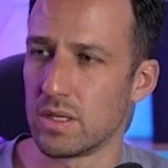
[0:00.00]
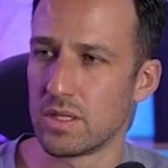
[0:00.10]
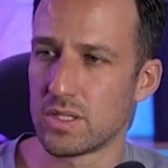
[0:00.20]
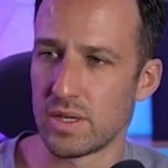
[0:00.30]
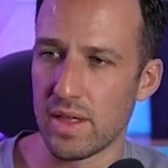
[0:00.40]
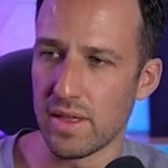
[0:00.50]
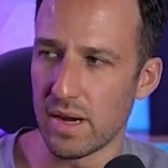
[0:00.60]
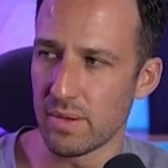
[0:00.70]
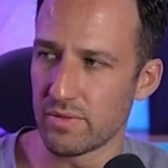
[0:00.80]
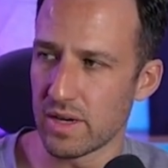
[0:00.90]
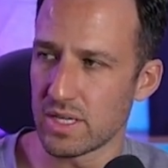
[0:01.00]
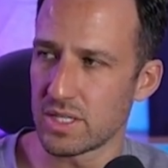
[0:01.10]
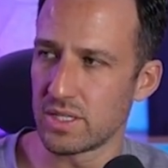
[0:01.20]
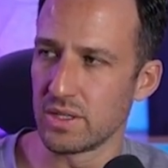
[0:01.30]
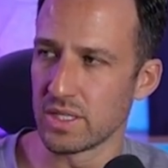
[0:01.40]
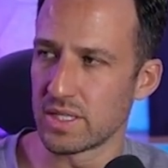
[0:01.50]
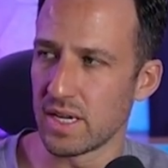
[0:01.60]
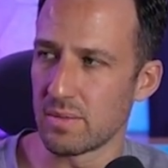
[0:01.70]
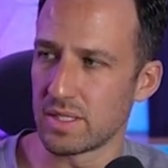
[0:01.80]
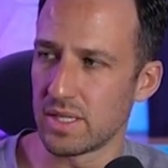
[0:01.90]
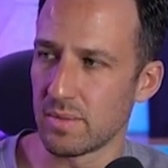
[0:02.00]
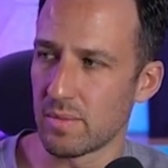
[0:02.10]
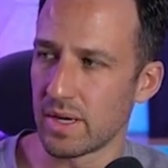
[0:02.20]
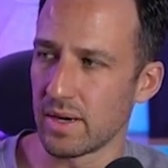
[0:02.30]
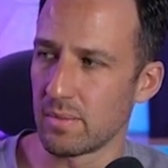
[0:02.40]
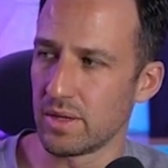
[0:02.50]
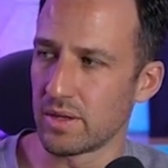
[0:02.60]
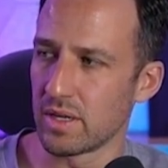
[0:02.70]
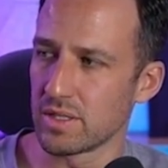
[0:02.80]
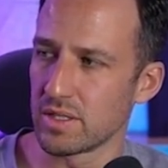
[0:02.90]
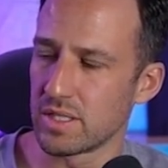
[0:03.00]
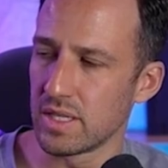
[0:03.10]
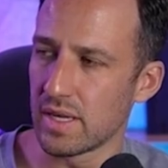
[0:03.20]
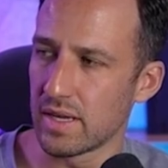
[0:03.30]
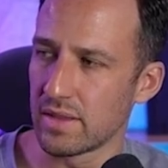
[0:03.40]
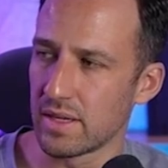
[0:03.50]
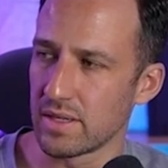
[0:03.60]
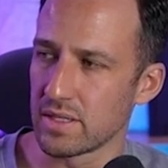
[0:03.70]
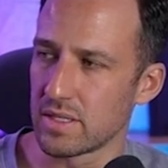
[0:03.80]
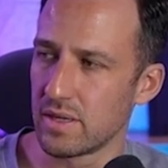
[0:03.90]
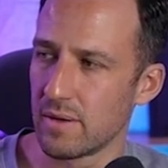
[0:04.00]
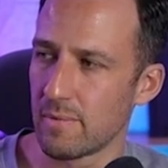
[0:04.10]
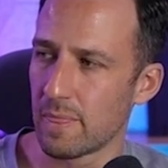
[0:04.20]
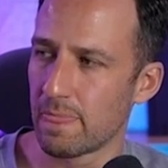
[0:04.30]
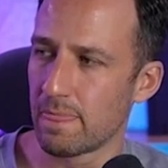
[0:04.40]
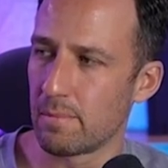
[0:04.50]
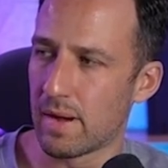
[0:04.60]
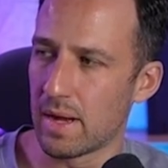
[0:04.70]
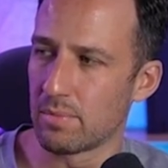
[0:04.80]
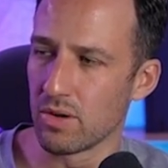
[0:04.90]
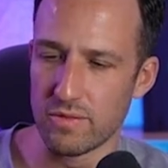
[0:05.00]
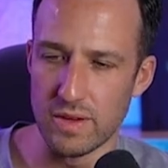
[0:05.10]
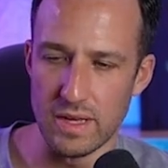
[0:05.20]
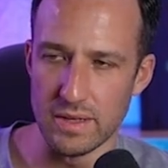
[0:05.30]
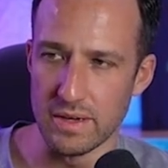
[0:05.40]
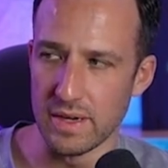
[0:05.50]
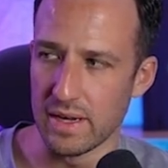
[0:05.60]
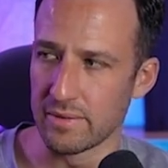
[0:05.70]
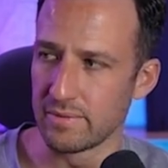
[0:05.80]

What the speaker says: So now that I refreshed, you can see I'm a team member here, but you can also see that there's my profile here now.